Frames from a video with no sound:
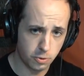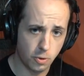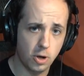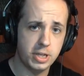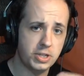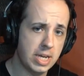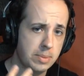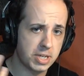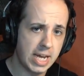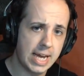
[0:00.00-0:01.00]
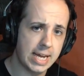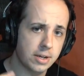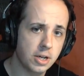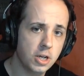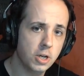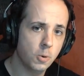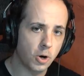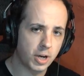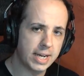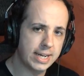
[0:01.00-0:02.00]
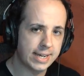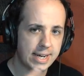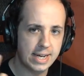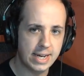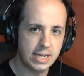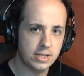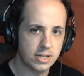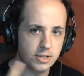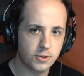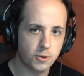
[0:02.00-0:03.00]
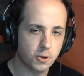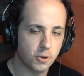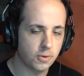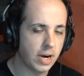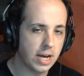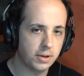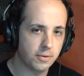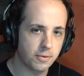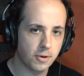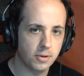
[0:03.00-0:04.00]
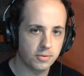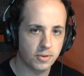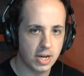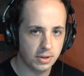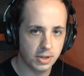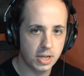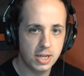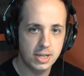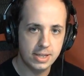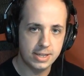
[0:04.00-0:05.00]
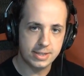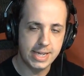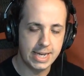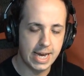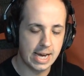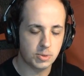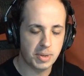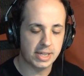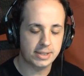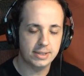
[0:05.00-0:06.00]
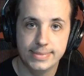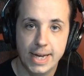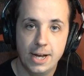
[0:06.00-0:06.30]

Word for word: So all these tips ahead are going to kind of circle around and revolve around this key aspect.